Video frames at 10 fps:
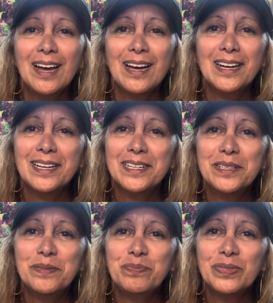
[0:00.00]

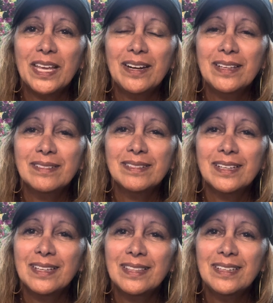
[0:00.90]
And
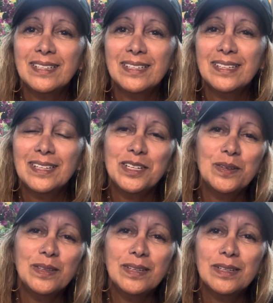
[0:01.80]
I think,
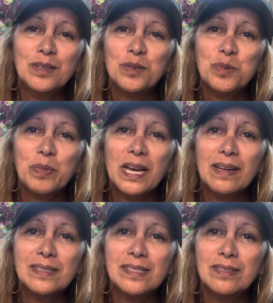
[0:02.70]
I think it goes
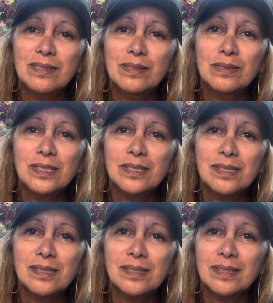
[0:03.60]
back to
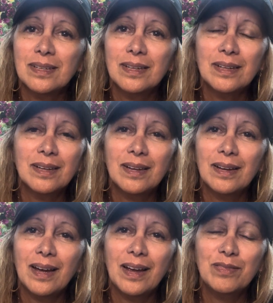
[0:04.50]
just,
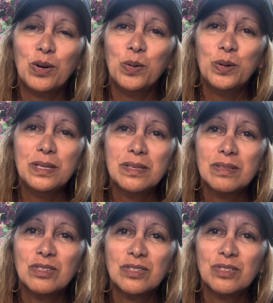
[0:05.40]
I've
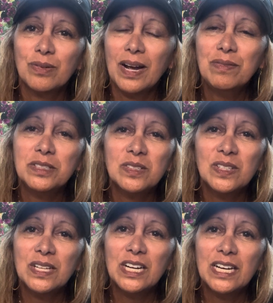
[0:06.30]
always traveled a
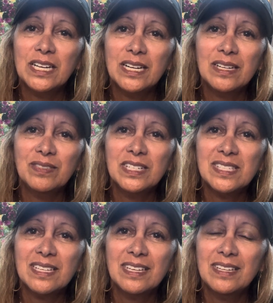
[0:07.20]
lot. Even
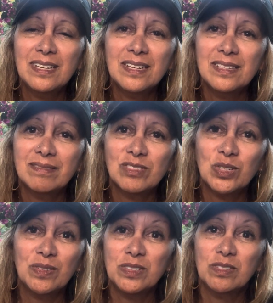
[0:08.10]
as a kid, I
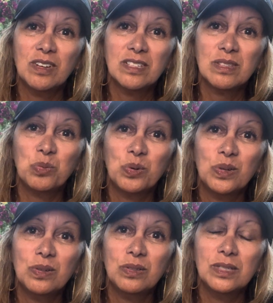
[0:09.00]
traveled across the
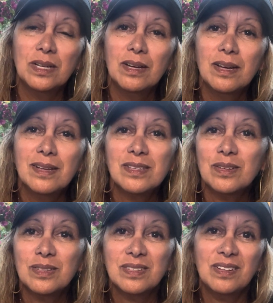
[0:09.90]
world. So
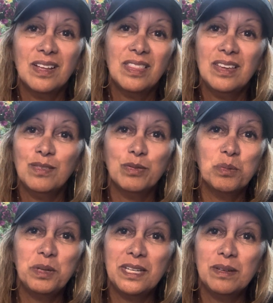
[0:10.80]
it's nothing for
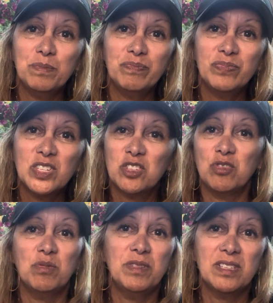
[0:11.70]
me to just
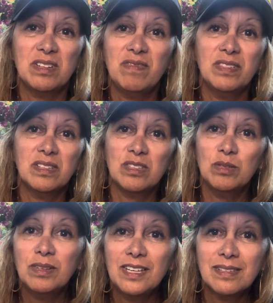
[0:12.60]
throw my stuff in a
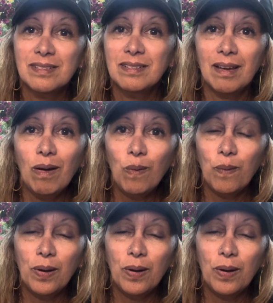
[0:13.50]
suitcase and go.